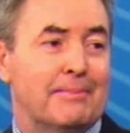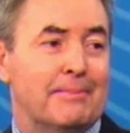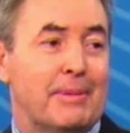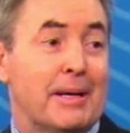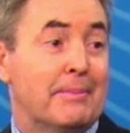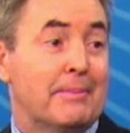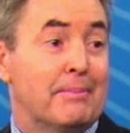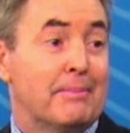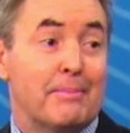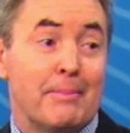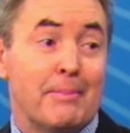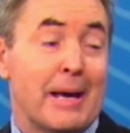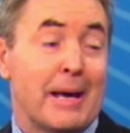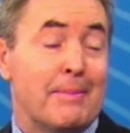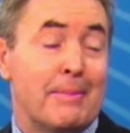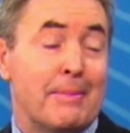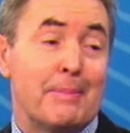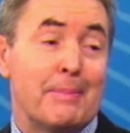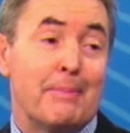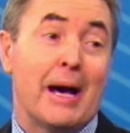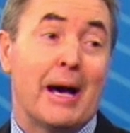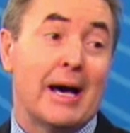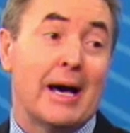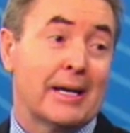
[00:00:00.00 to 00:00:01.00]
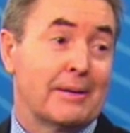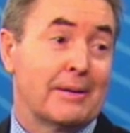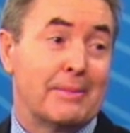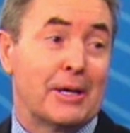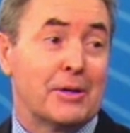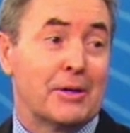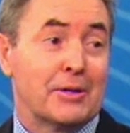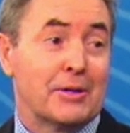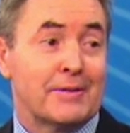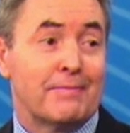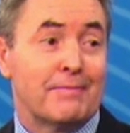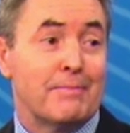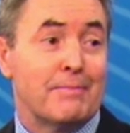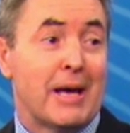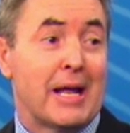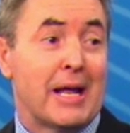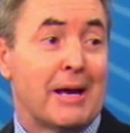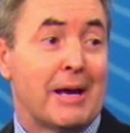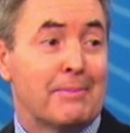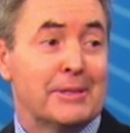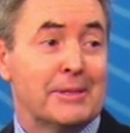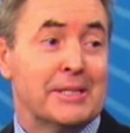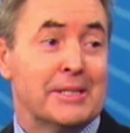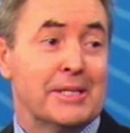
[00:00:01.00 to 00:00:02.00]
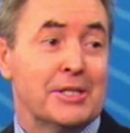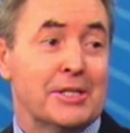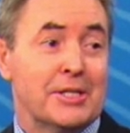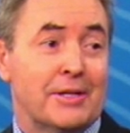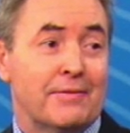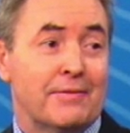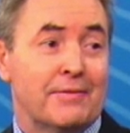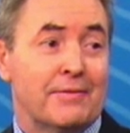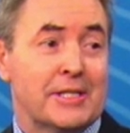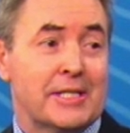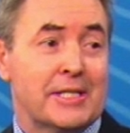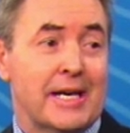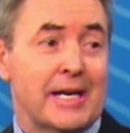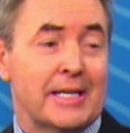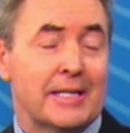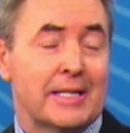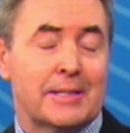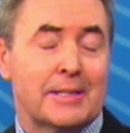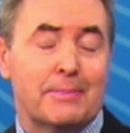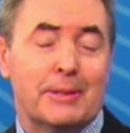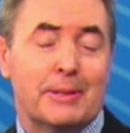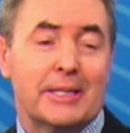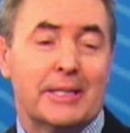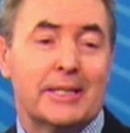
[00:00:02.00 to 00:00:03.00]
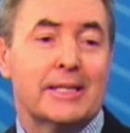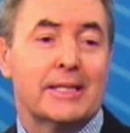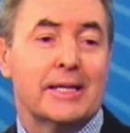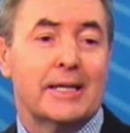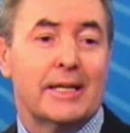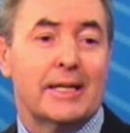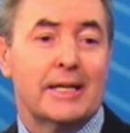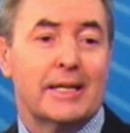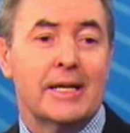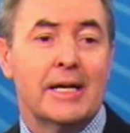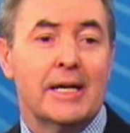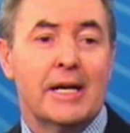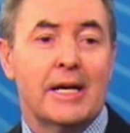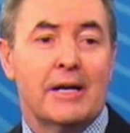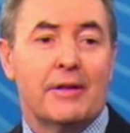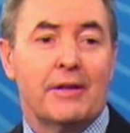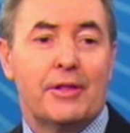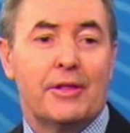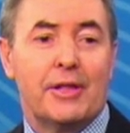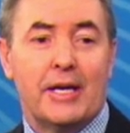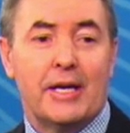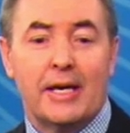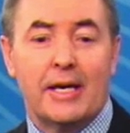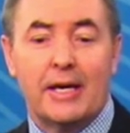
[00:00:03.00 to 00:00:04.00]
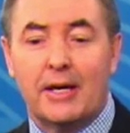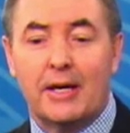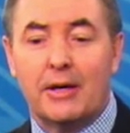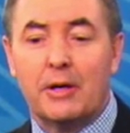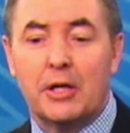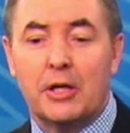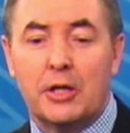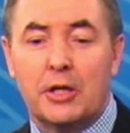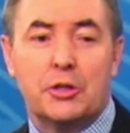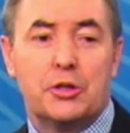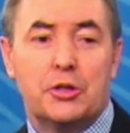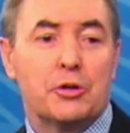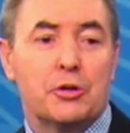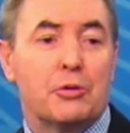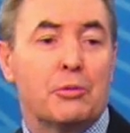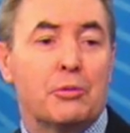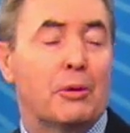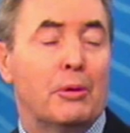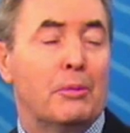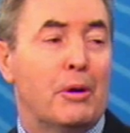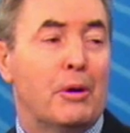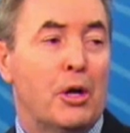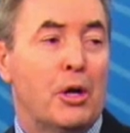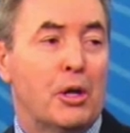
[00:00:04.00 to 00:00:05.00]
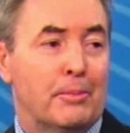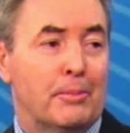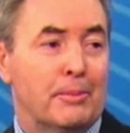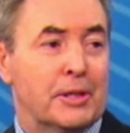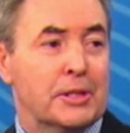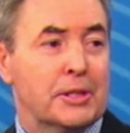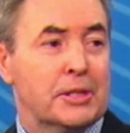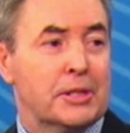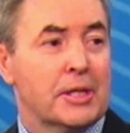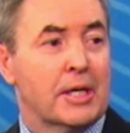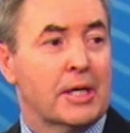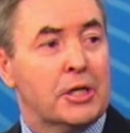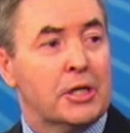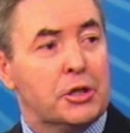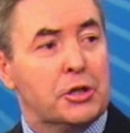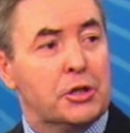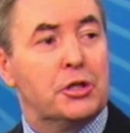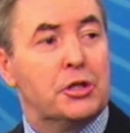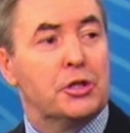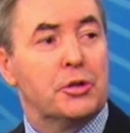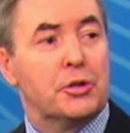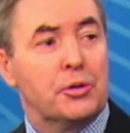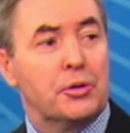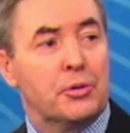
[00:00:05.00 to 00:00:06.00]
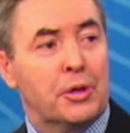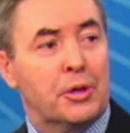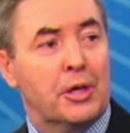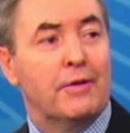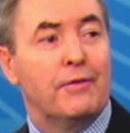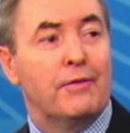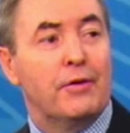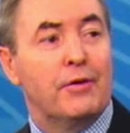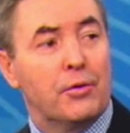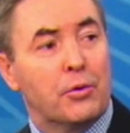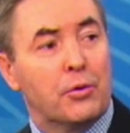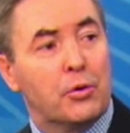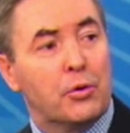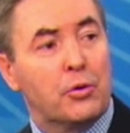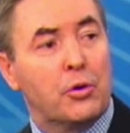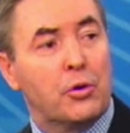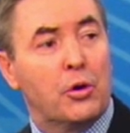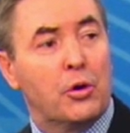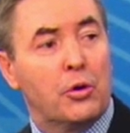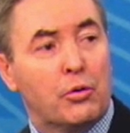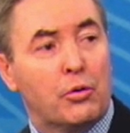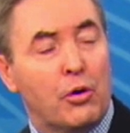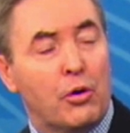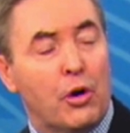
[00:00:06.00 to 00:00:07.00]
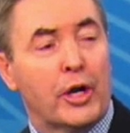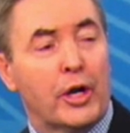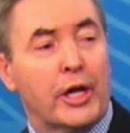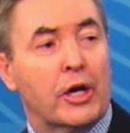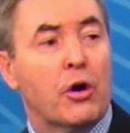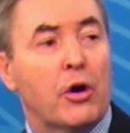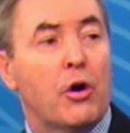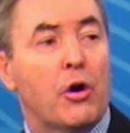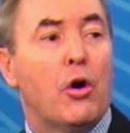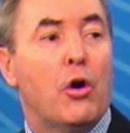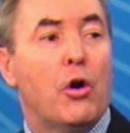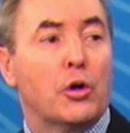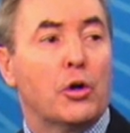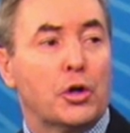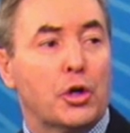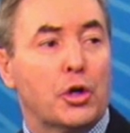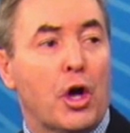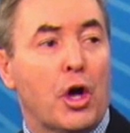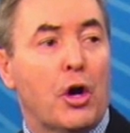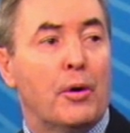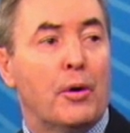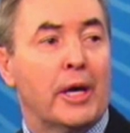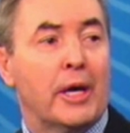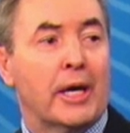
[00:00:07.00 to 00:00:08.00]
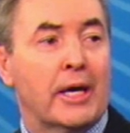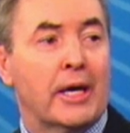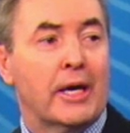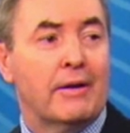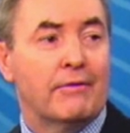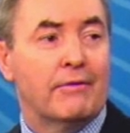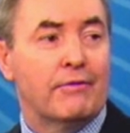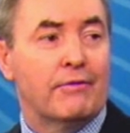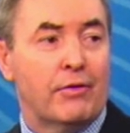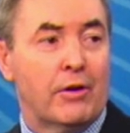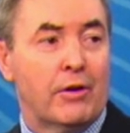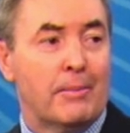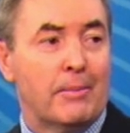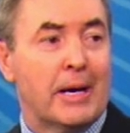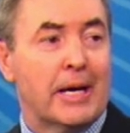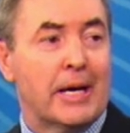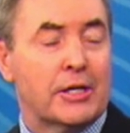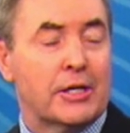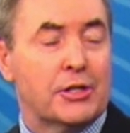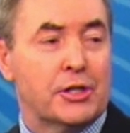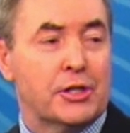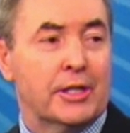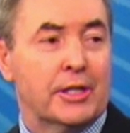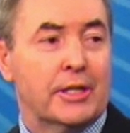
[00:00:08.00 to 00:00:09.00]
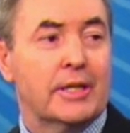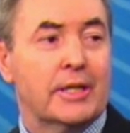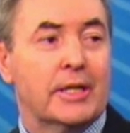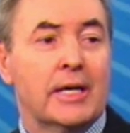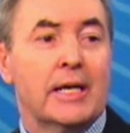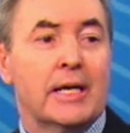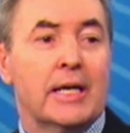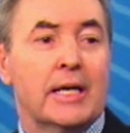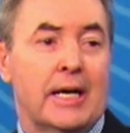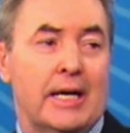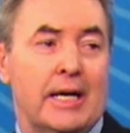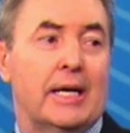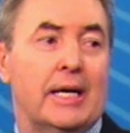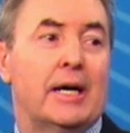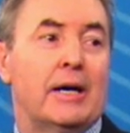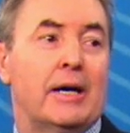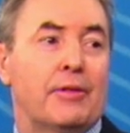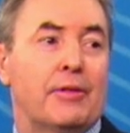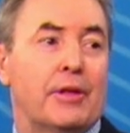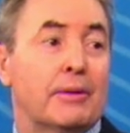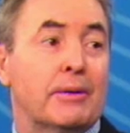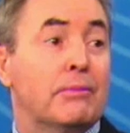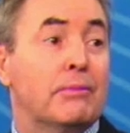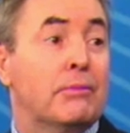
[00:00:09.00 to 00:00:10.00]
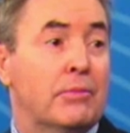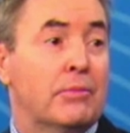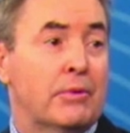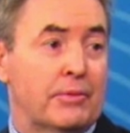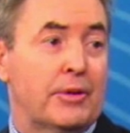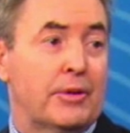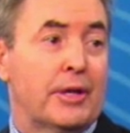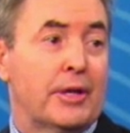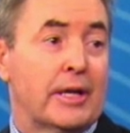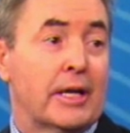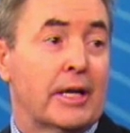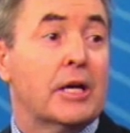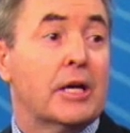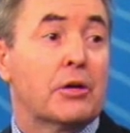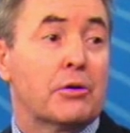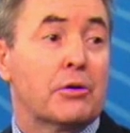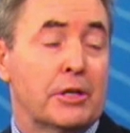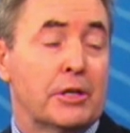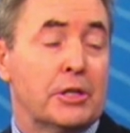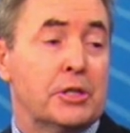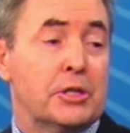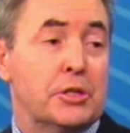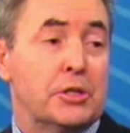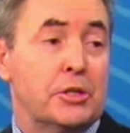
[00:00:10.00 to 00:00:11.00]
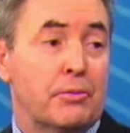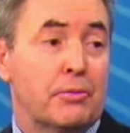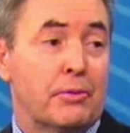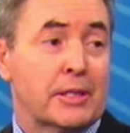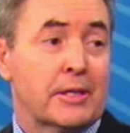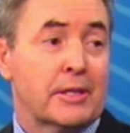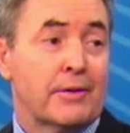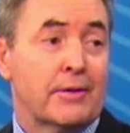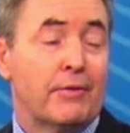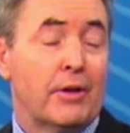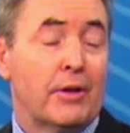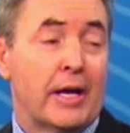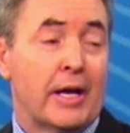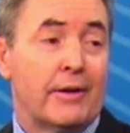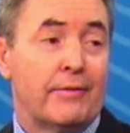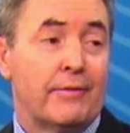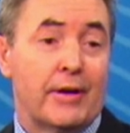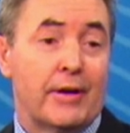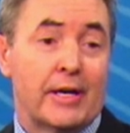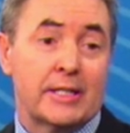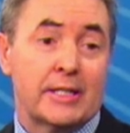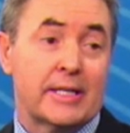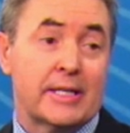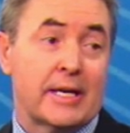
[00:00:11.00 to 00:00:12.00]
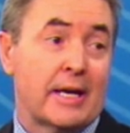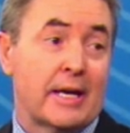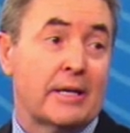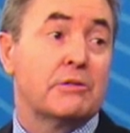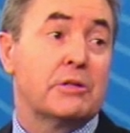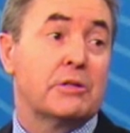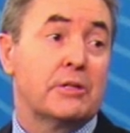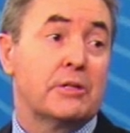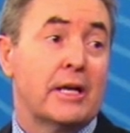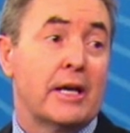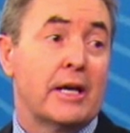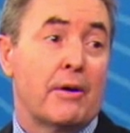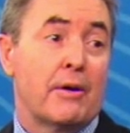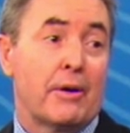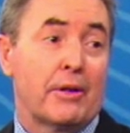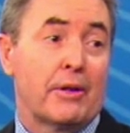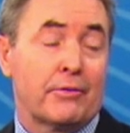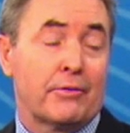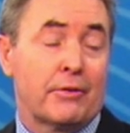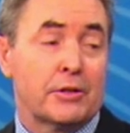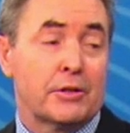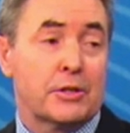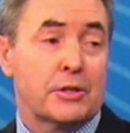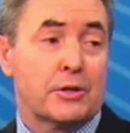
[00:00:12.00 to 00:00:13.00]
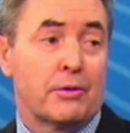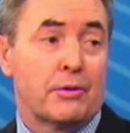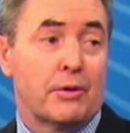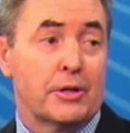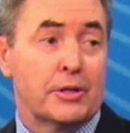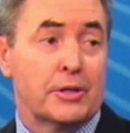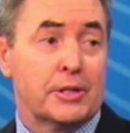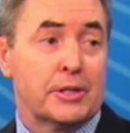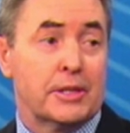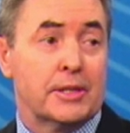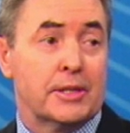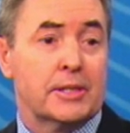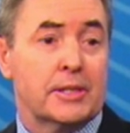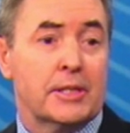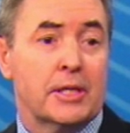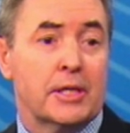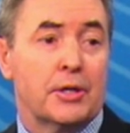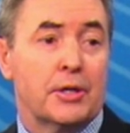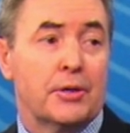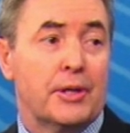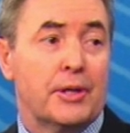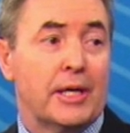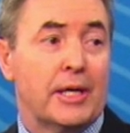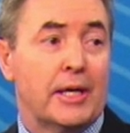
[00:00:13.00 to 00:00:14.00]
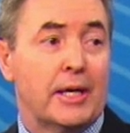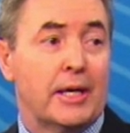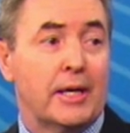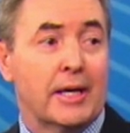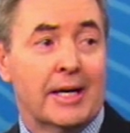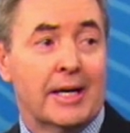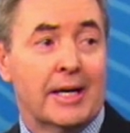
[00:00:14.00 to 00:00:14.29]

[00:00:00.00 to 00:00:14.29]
maybe partly because of malapposition of stents, but the durable polymers do give you chronic ongoing inflammation that increases your risk of late events and neoatherosclerosis. So the